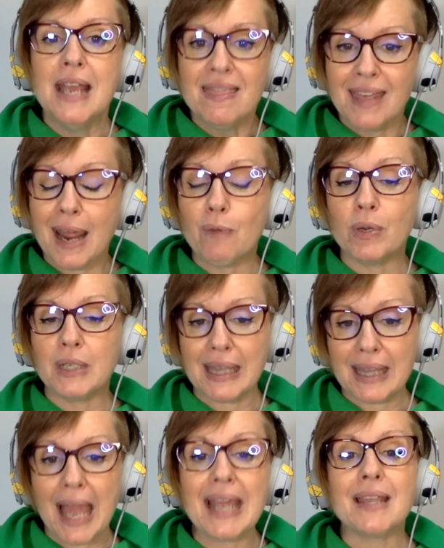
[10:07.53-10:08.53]
that I would
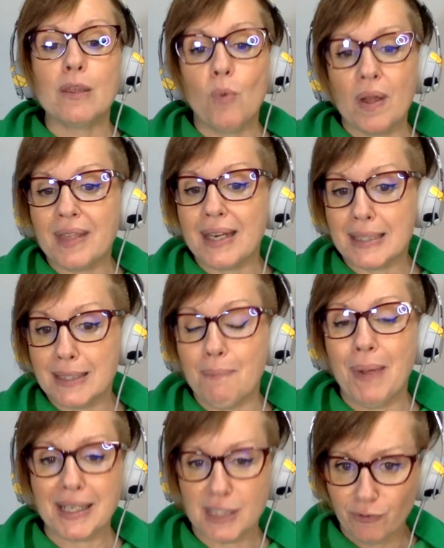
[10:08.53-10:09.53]
like the one that is the
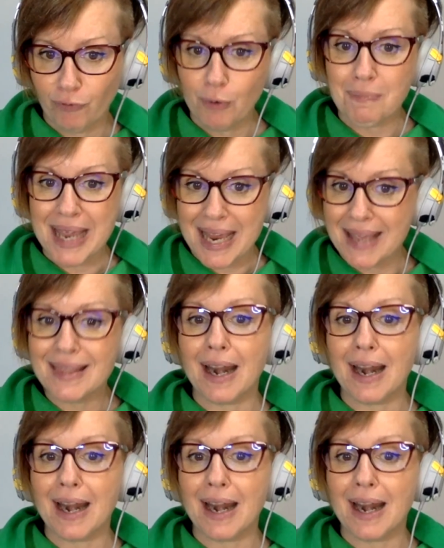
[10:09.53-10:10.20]
best for me,